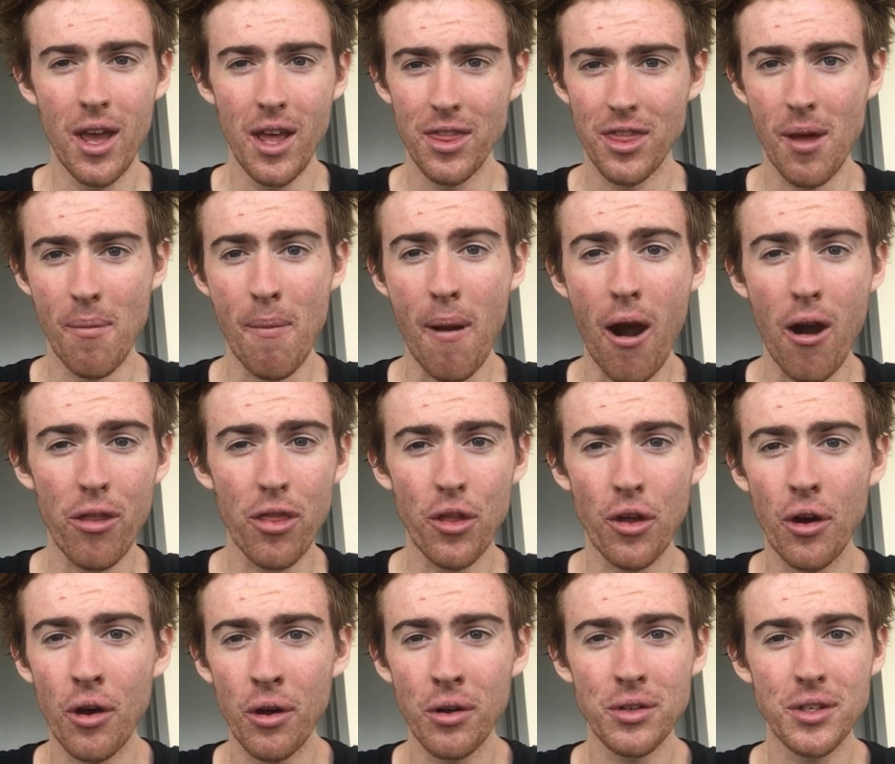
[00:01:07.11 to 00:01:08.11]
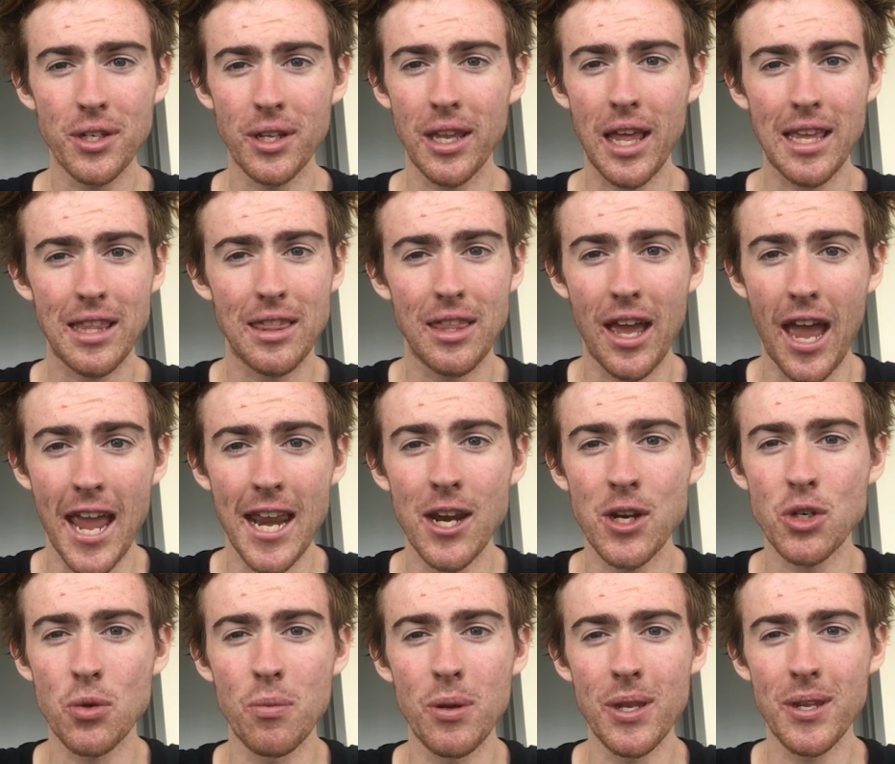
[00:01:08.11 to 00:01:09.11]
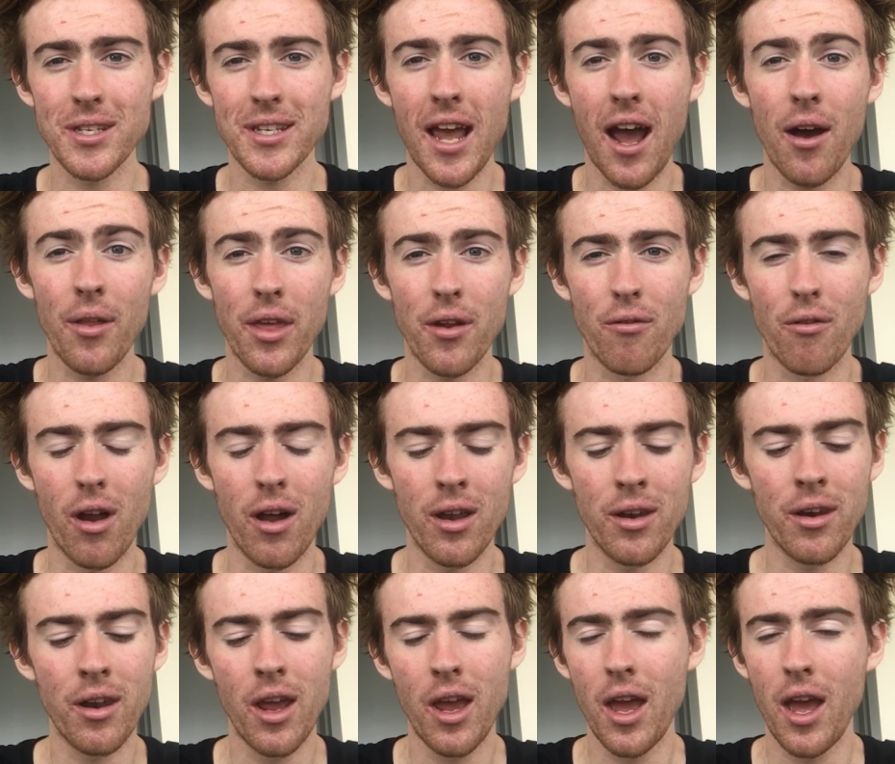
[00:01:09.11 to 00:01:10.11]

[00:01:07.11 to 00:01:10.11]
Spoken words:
the marathon to like the 800 meters, how they run.